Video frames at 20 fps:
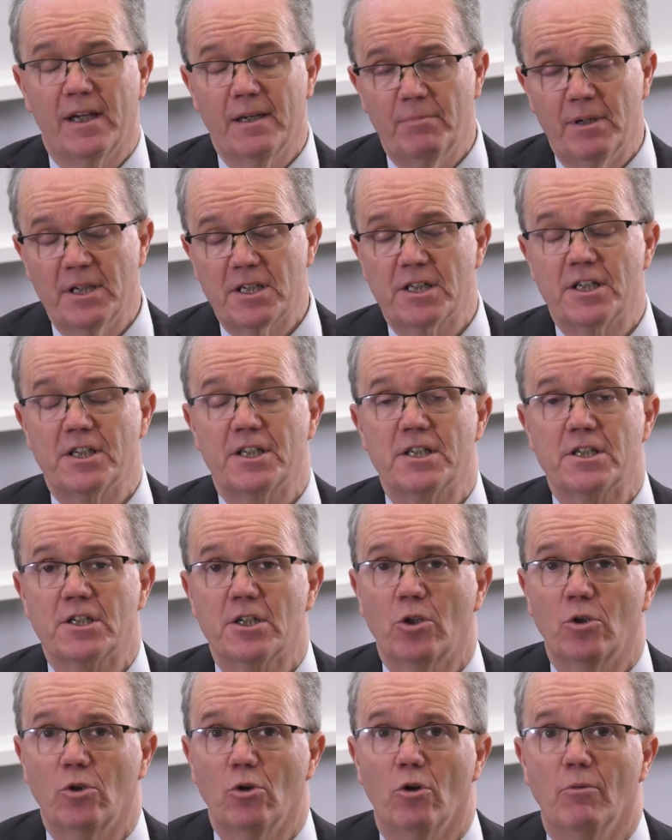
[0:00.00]
they be
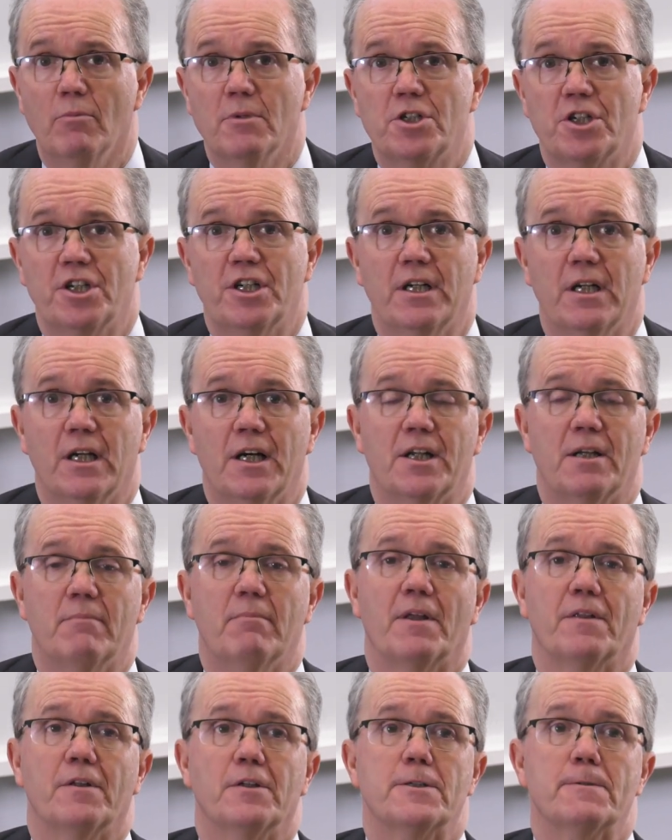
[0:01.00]
statistical or machine
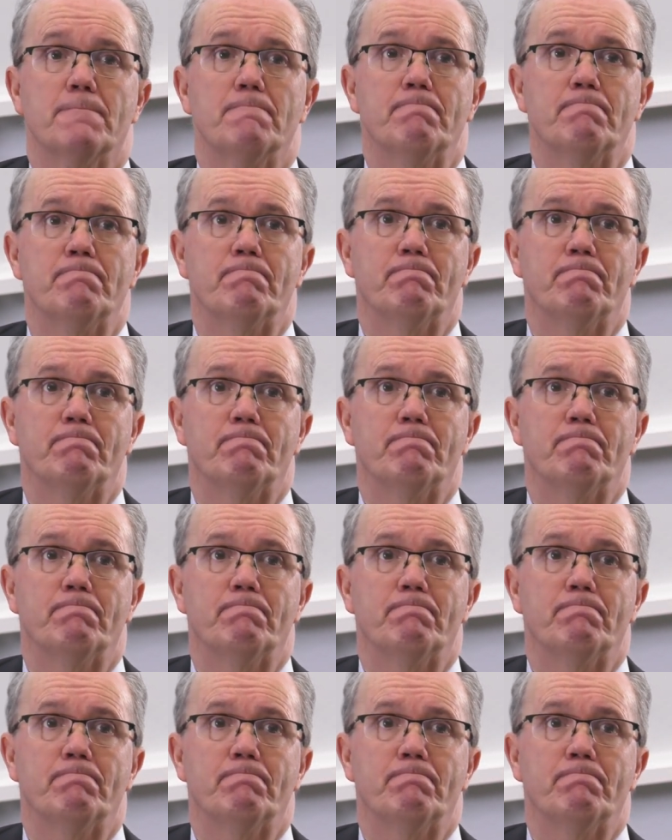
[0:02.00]
learning methods.